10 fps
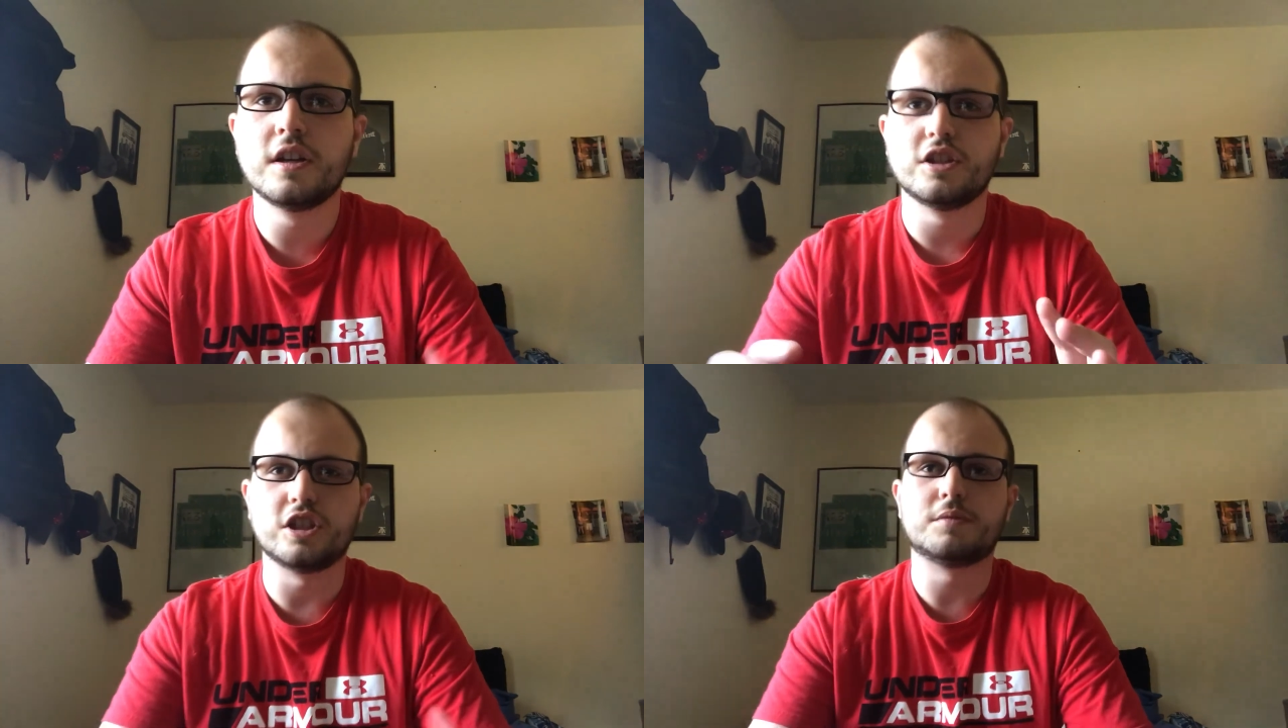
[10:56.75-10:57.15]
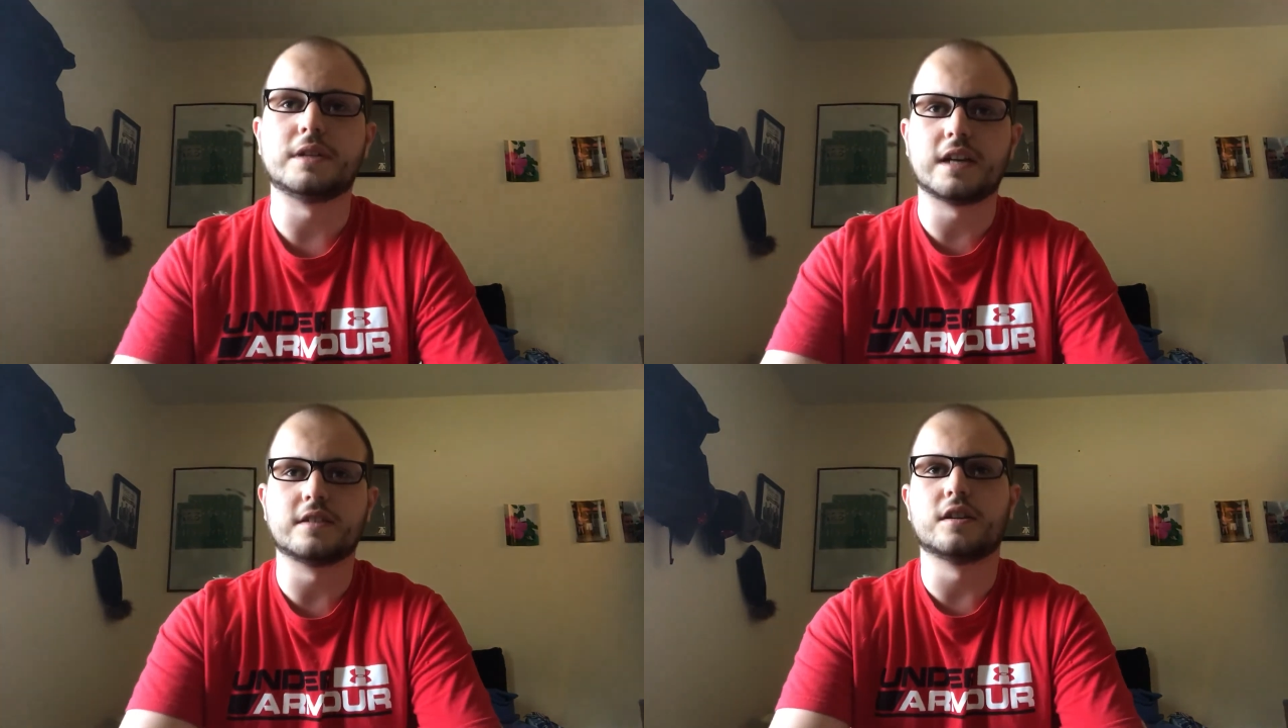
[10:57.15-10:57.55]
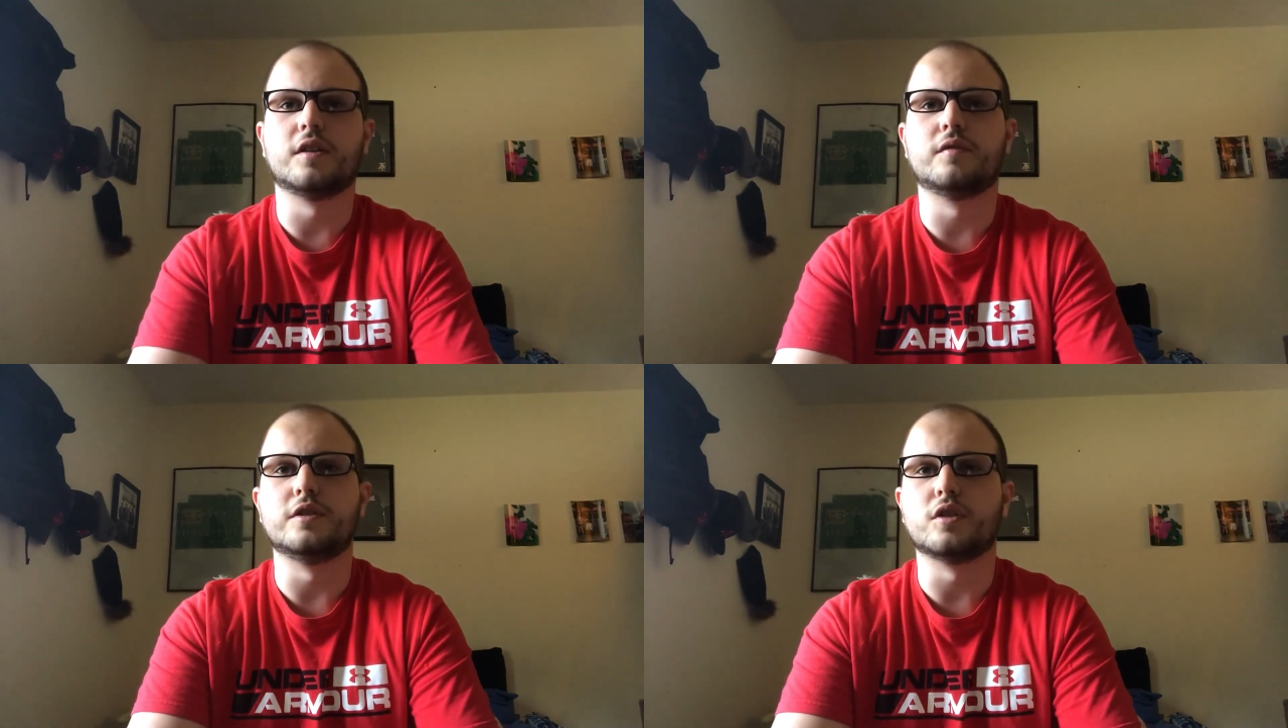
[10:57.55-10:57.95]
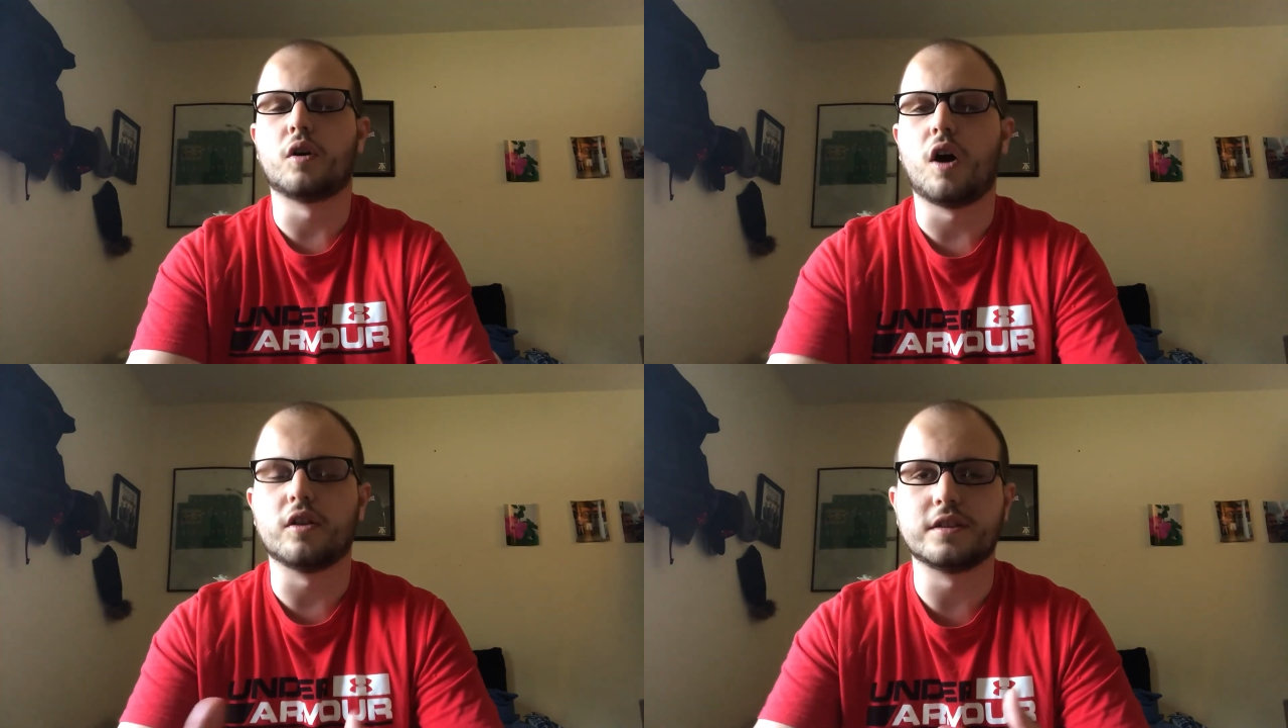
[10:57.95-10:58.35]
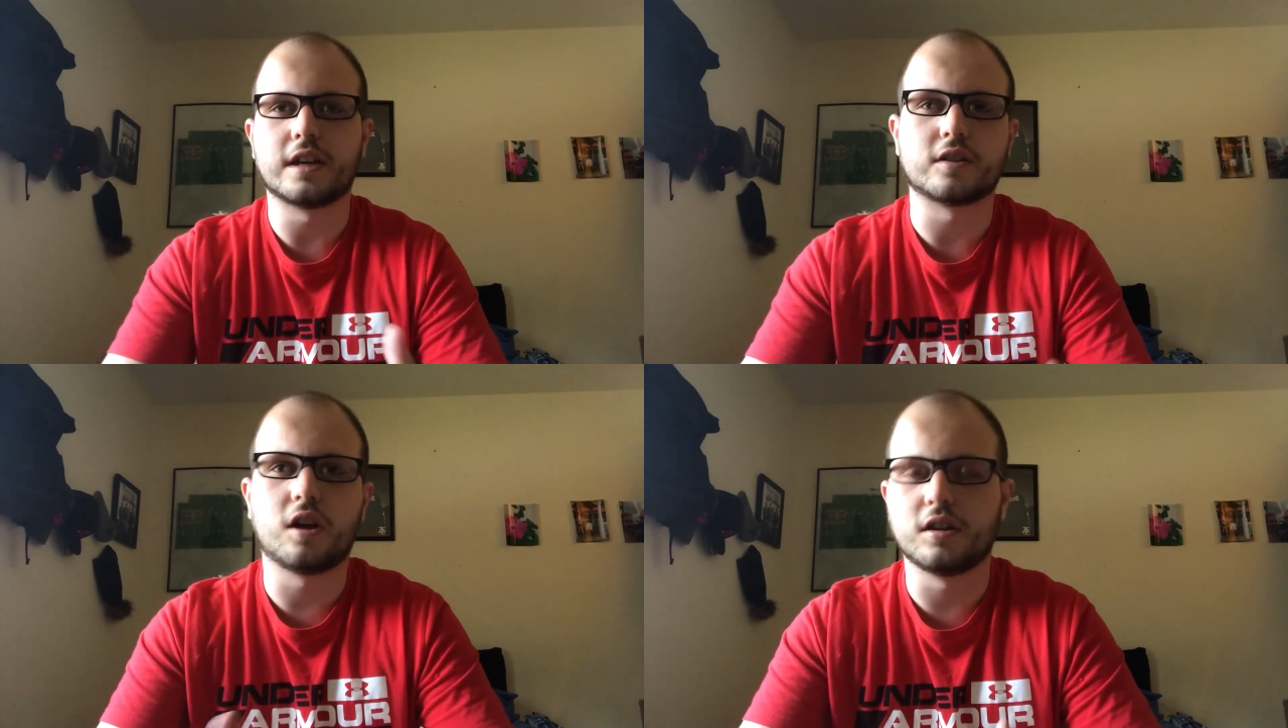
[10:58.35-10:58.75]
just because of, you know, all the
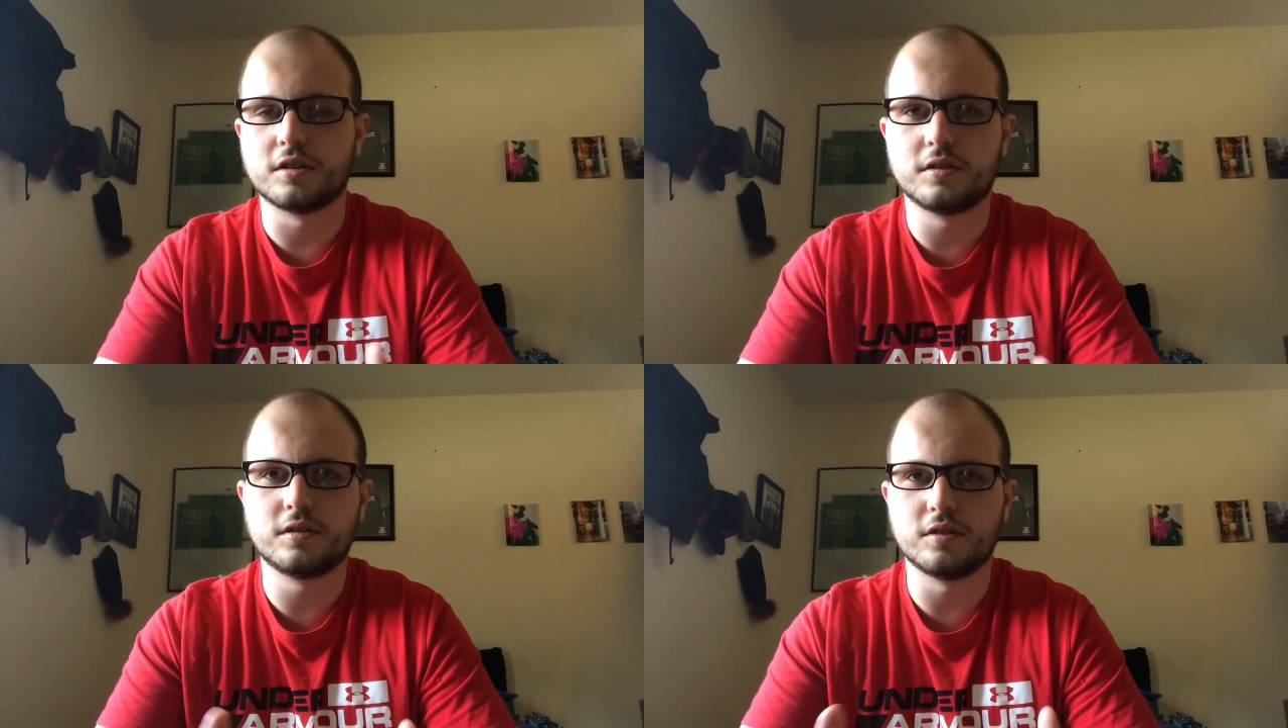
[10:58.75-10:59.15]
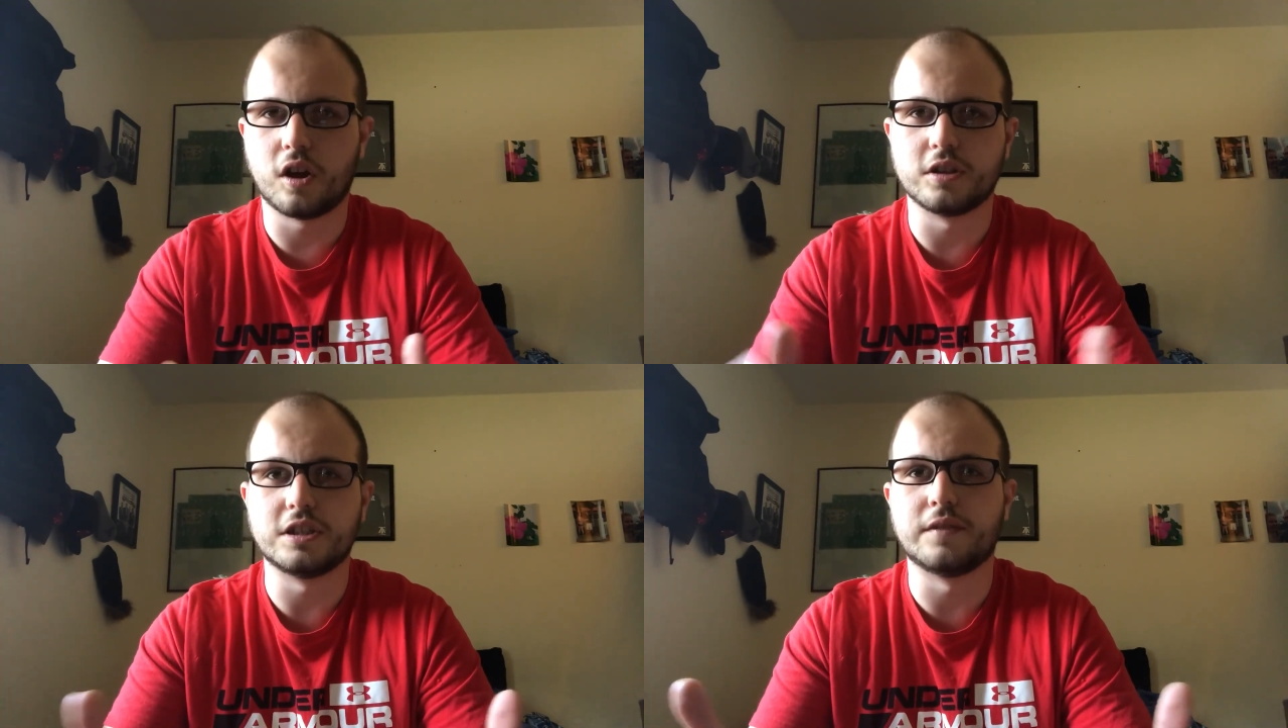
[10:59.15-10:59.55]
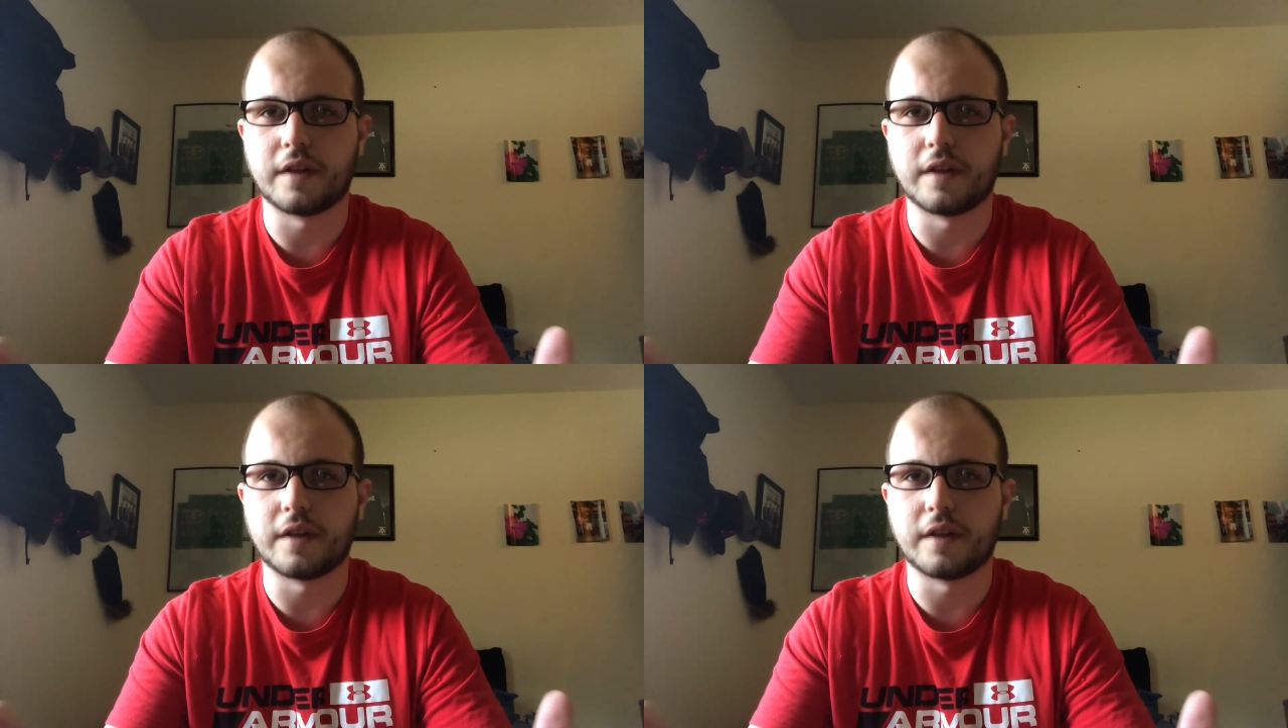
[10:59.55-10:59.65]
technology